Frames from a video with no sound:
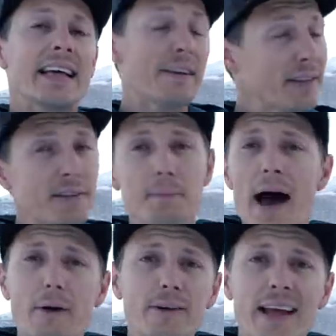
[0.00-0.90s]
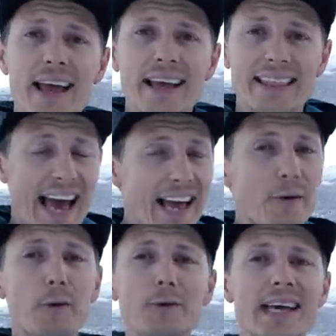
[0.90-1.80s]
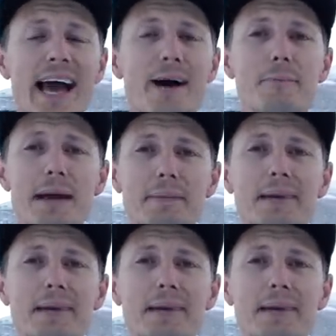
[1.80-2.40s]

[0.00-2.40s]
if it's a powder day, that whole town may